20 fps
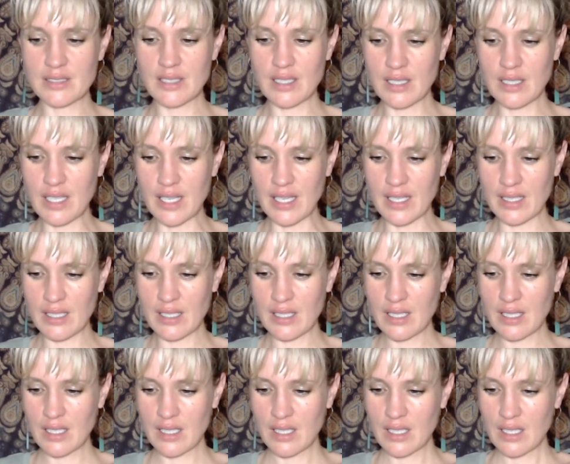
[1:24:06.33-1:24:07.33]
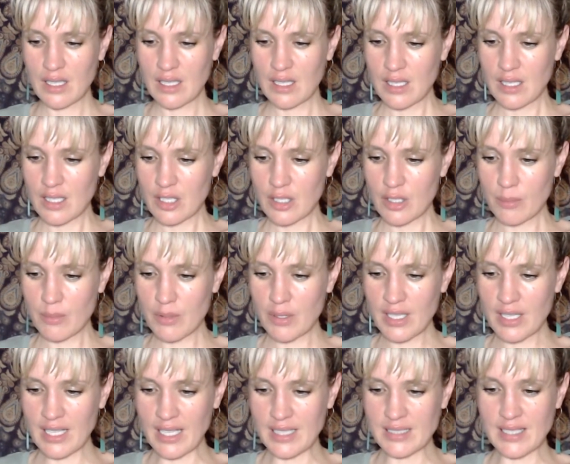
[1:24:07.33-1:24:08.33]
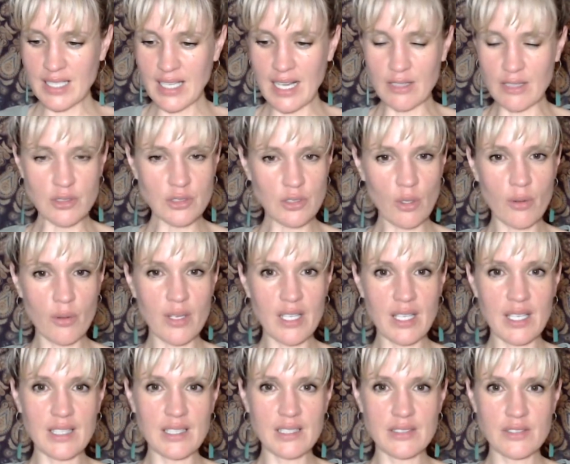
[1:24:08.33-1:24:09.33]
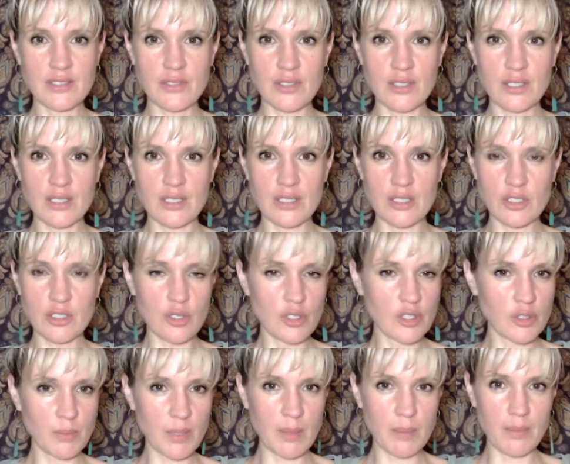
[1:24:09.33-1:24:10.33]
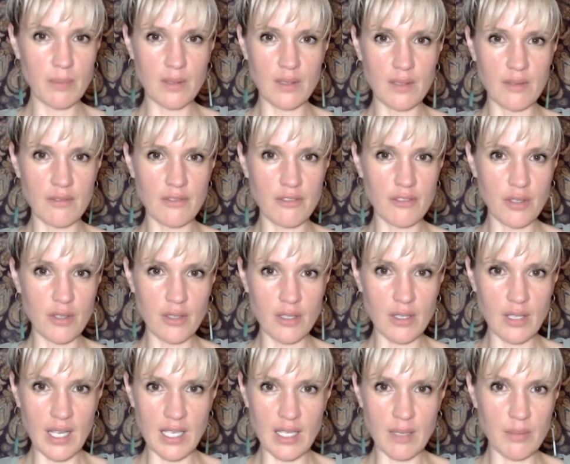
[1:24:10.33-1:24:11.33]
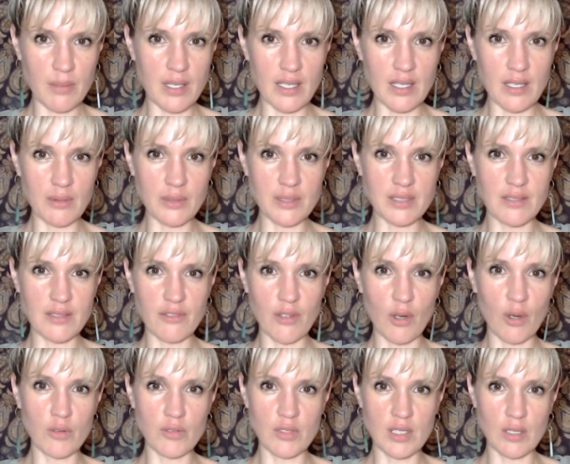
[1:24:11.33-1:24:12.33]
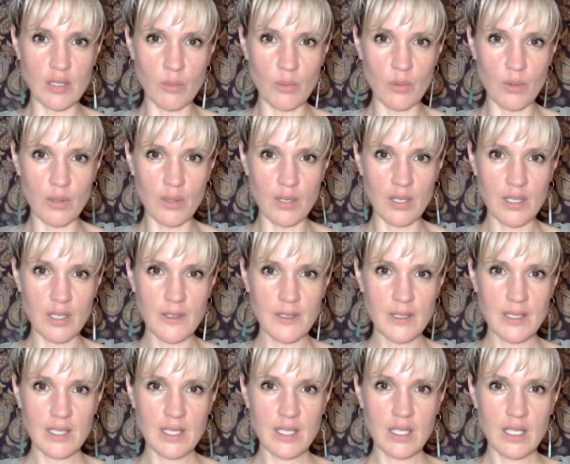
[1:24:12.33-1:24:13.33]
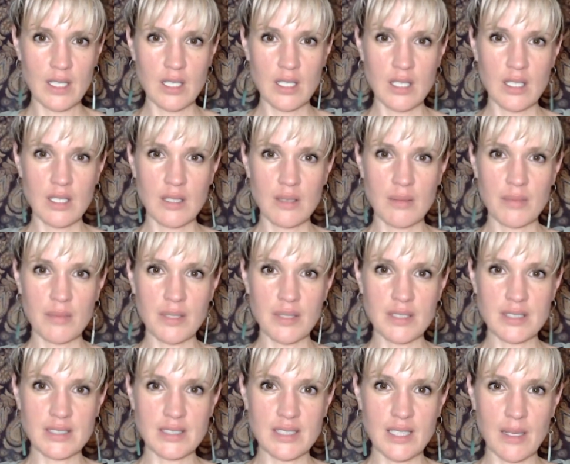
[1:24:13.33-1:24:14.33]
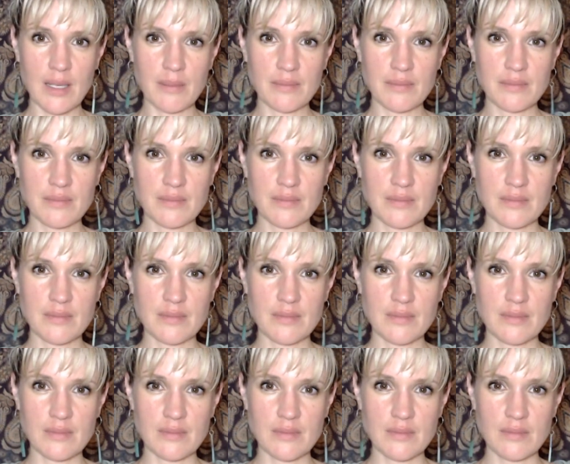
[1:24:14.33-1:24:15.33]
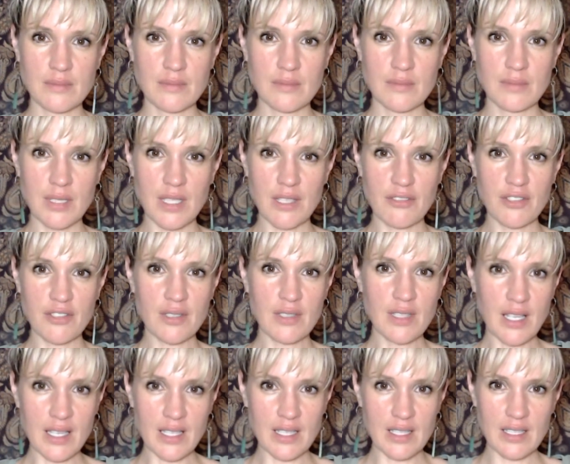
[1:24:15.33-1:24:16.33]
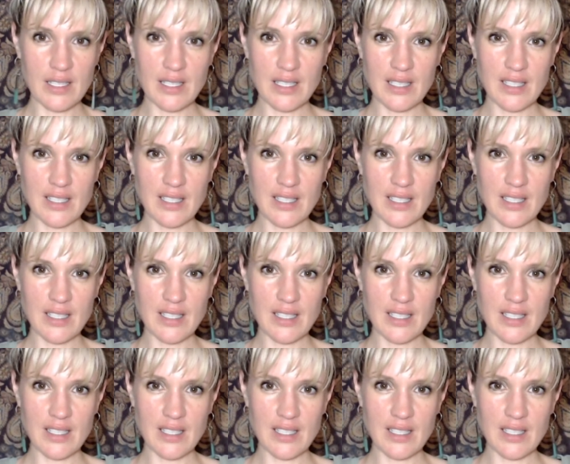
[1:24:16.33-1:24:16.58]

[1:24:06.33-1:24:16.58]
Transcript: like communicating how sorry he is for the Jewish people and for anybody that was involved in the war. But I feel like